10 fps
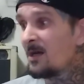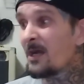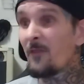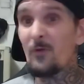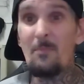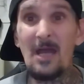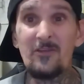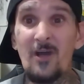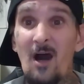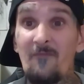I got three
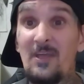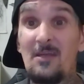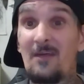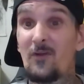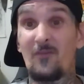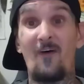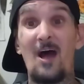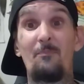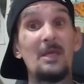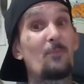bags of coffee. If there's
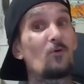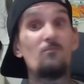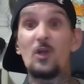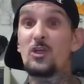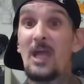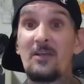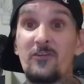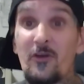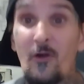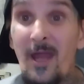five people, your
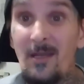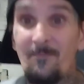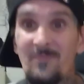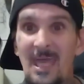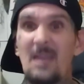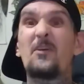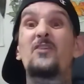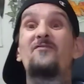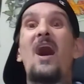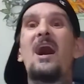chances are great. And if
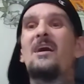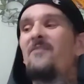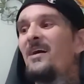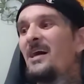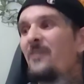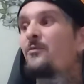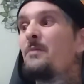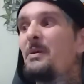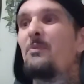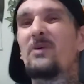there's five and
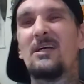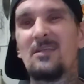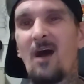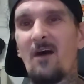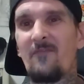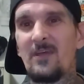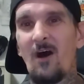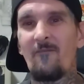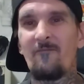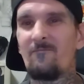three people get coffee,
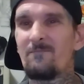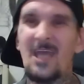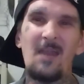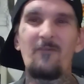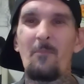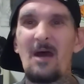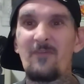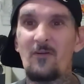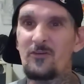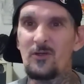I'll kind of feel bad
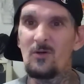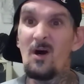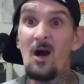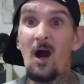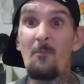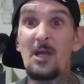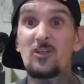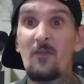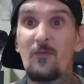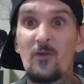for them too. I'll make
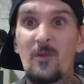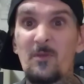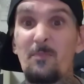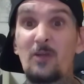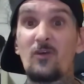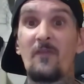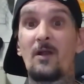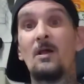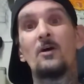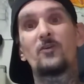sure I throw something special in
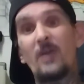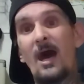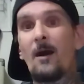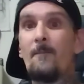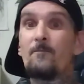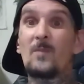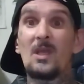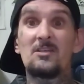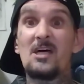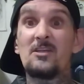there. So yeah,
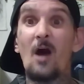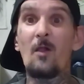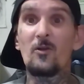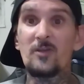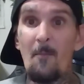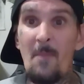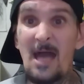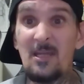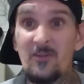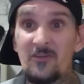$10
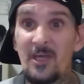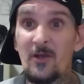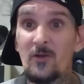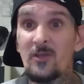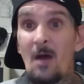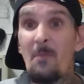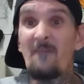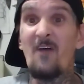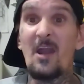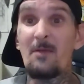magnets and stickers
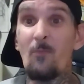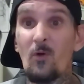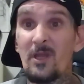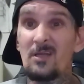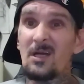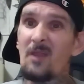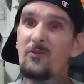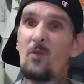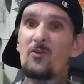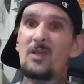by Friday morning. Kind
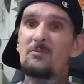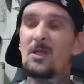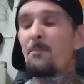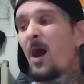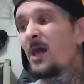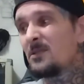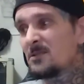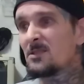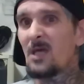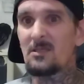of throwing those names in a pot.
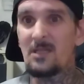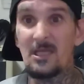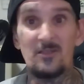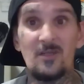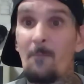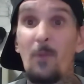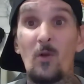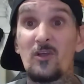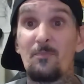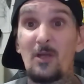You guys need to get something
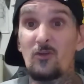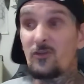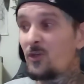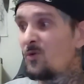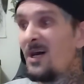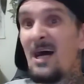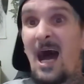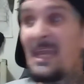bonus special too.